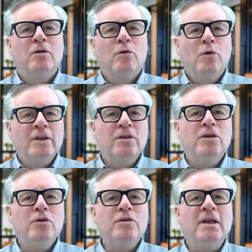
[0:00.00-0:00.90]
what do
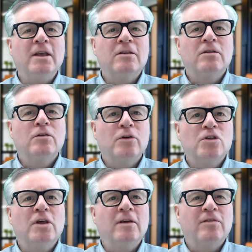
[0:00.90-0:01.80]
you need to
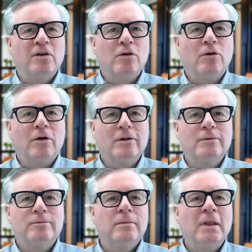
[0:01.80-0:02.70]
achieve the goal?
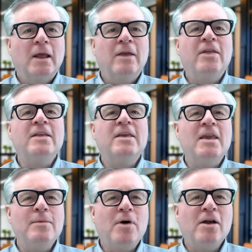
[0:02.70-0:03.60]
And then
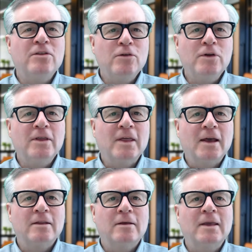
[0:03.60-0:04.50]
keep on doing
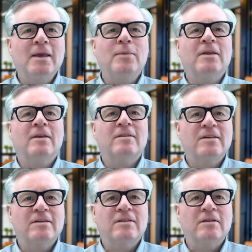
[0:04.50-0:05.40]
that. Keep it
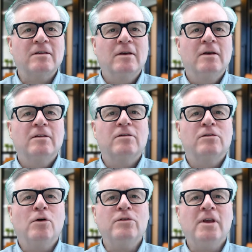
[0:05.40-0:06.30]
consistent. So
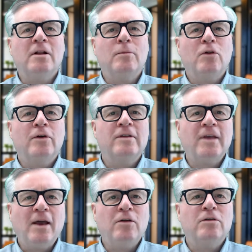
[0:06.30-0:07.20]
don't tell employees
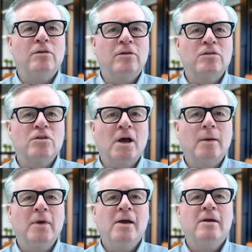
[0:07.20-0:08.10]
how to do their
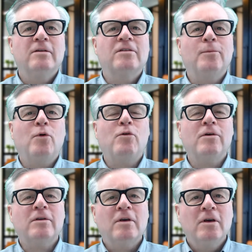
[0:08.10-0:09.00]
job.
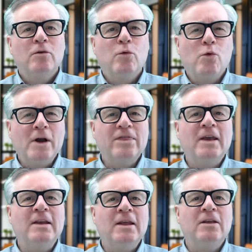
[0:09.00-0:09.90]
Support what
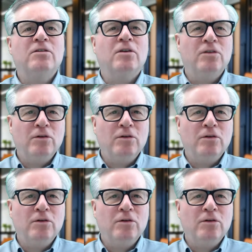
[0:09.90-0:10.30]
they need to do